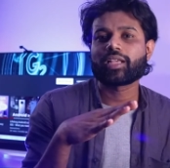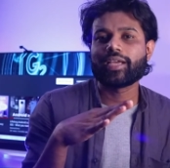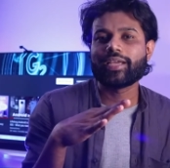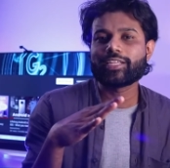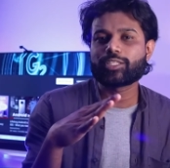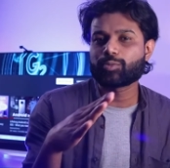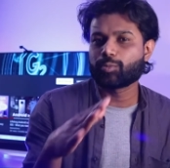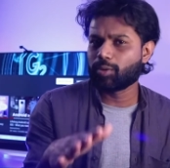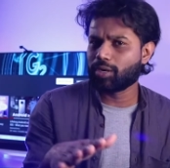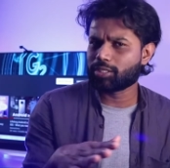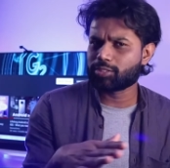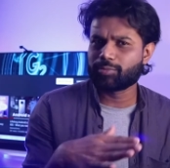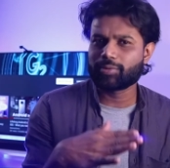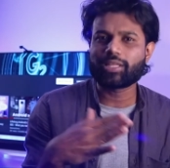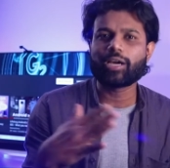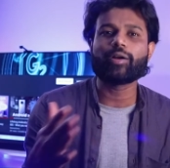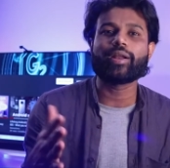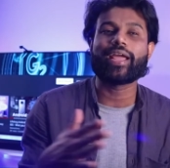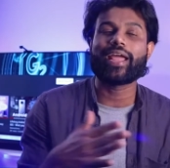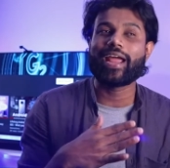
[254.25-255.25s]
it works
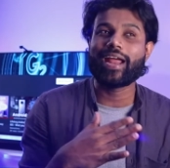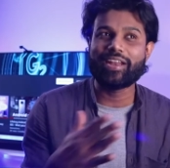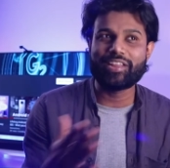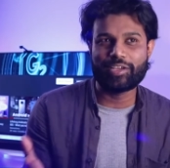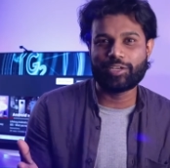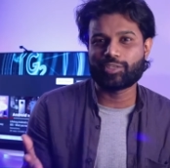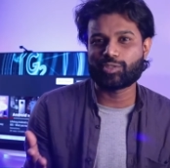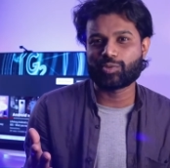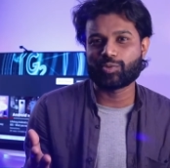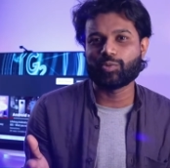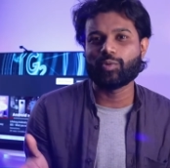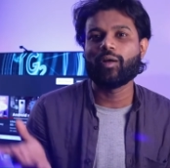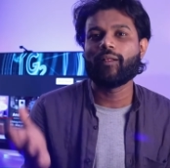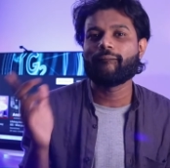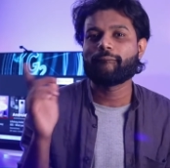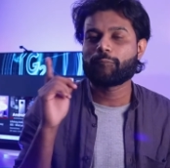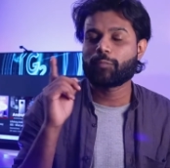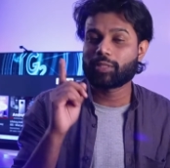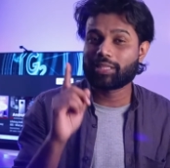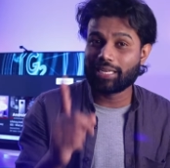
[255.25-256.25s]
without any issue
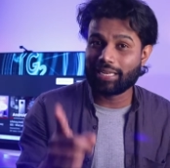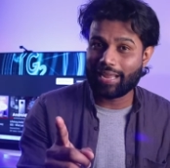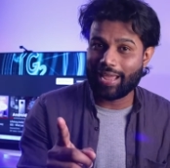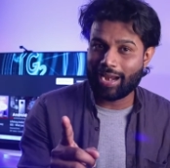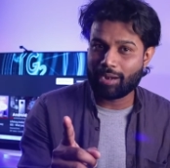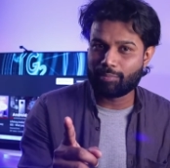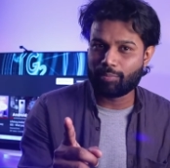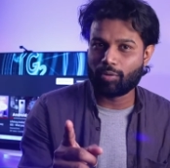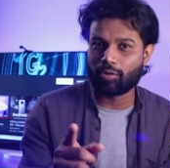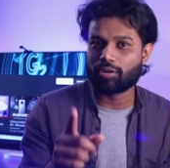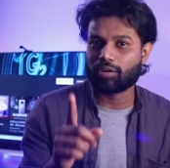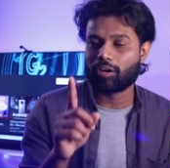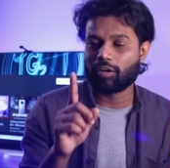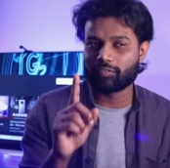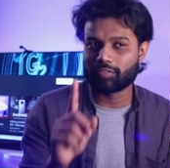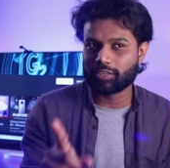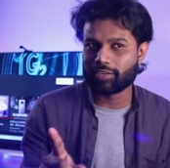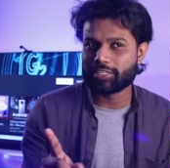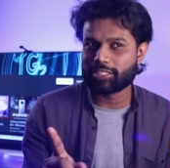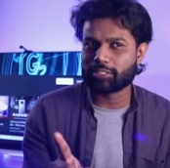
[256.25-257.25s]
with the LAN port of
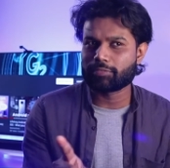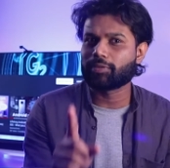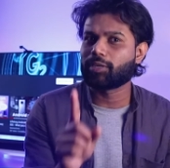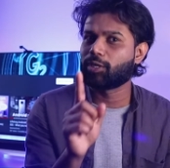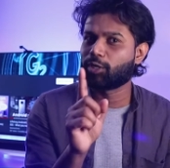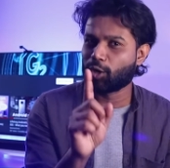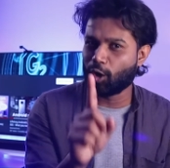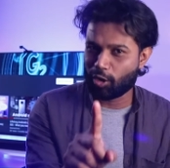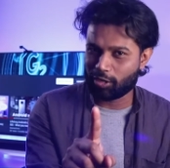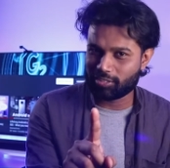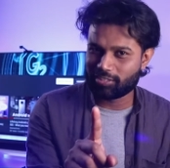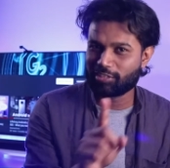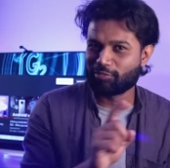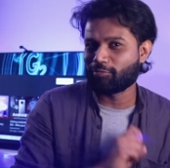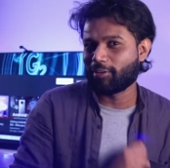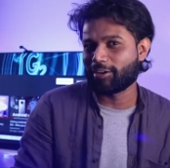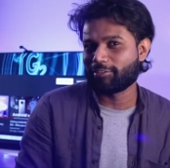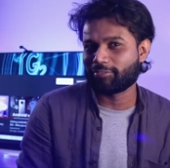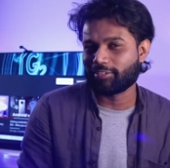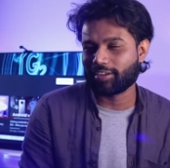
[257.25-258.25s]
the receiver, not the
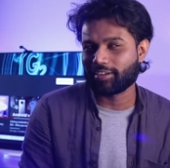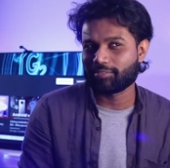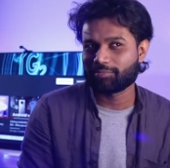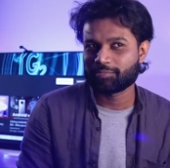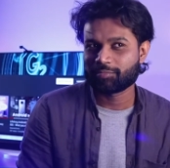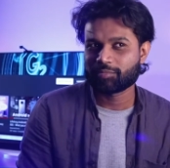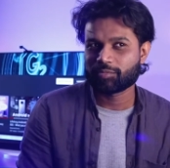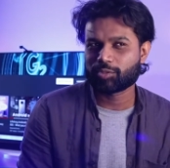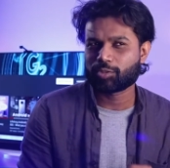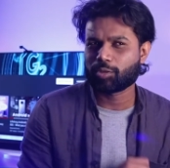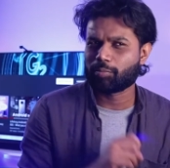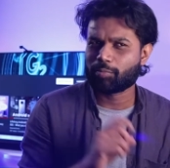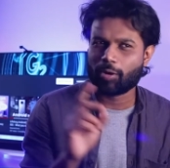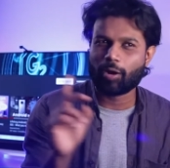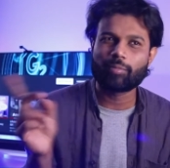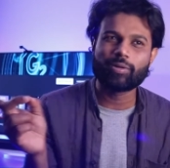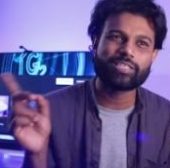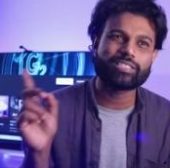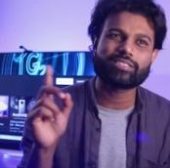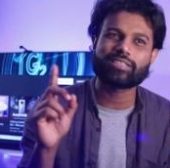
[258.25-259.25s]
Wi-Fi. So
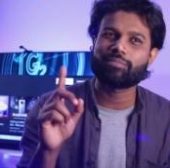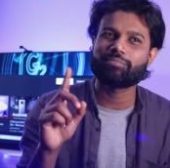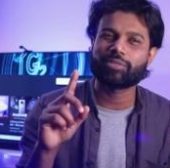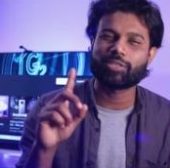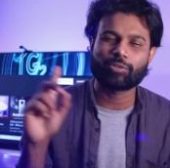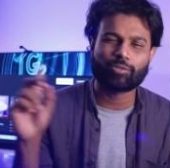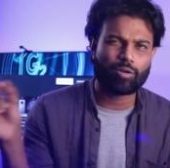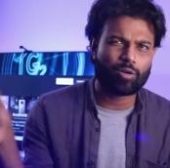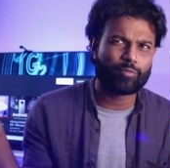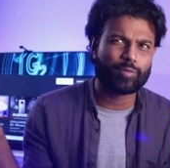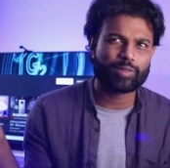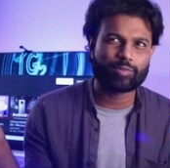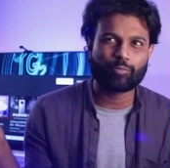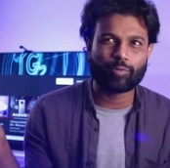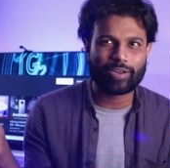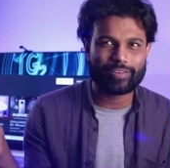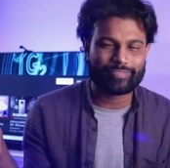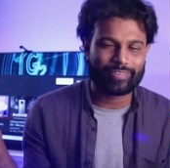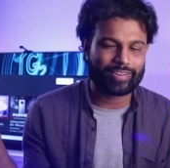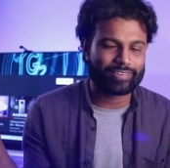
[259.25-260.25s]
probably something wrong with
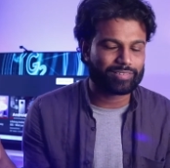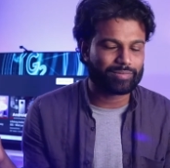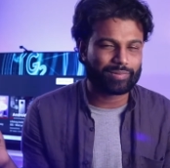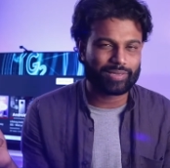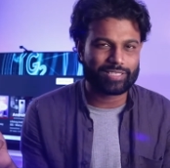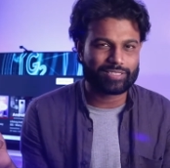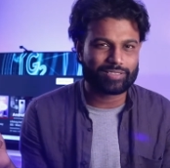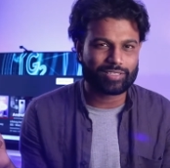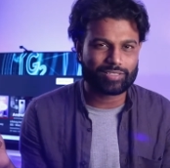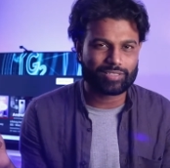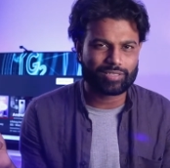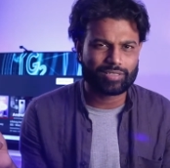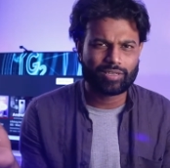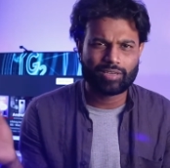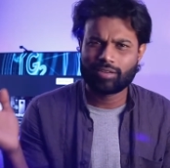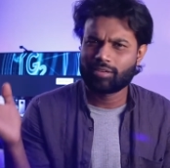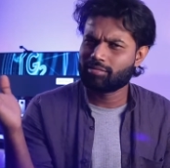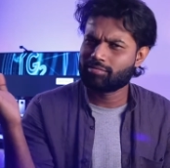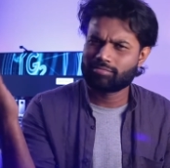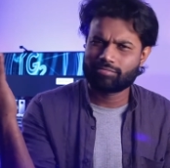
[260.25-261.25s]
Wi-Fi and the PlayStation.
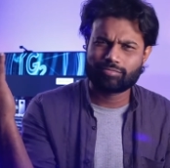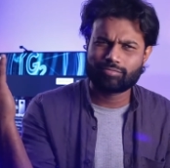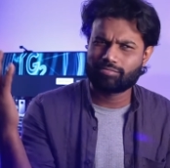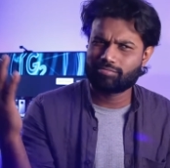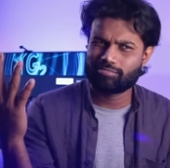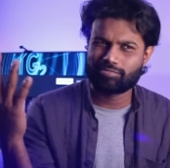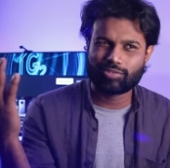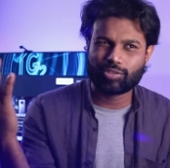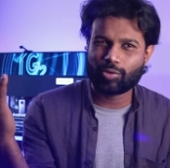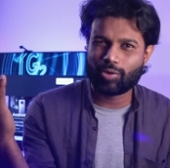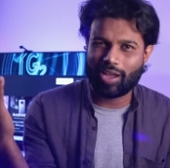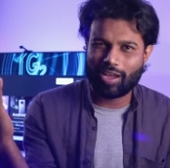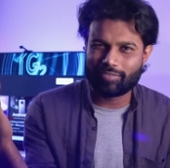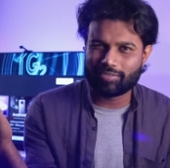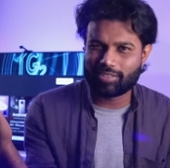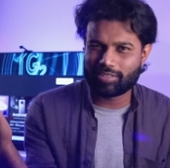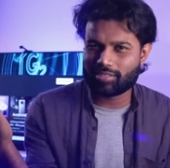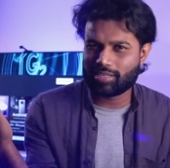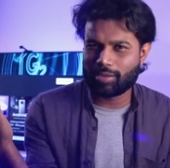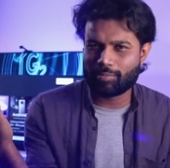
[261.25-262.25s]
Do you
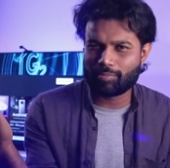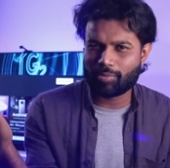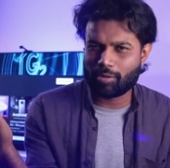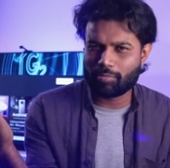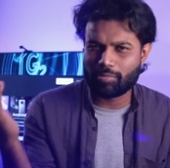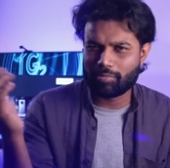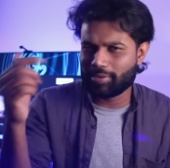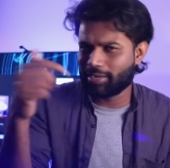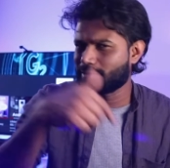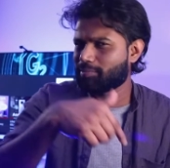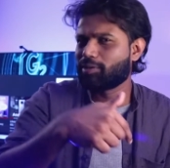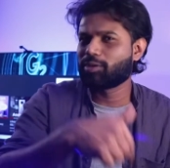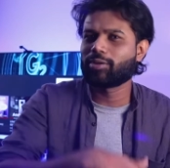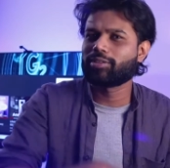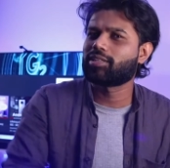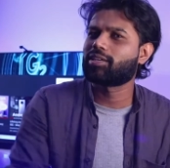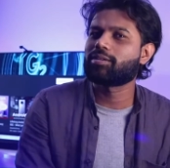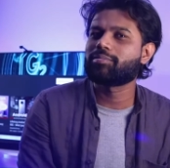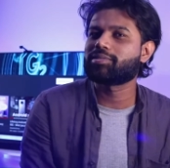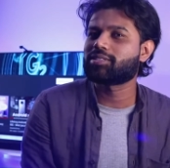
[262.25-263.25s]
have the same problem? Let me know in
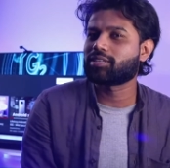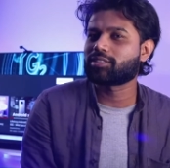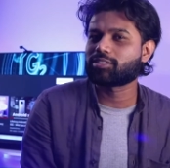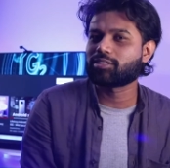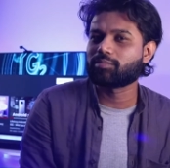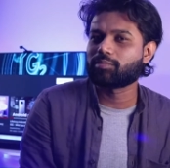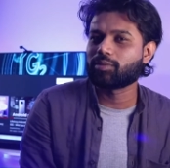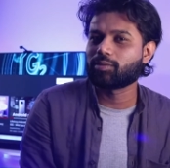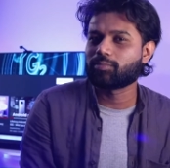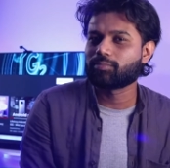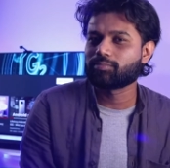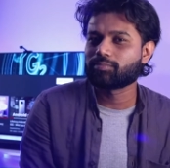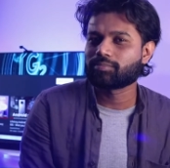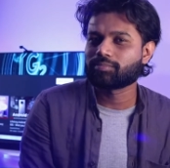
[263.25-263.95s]
the comment section below.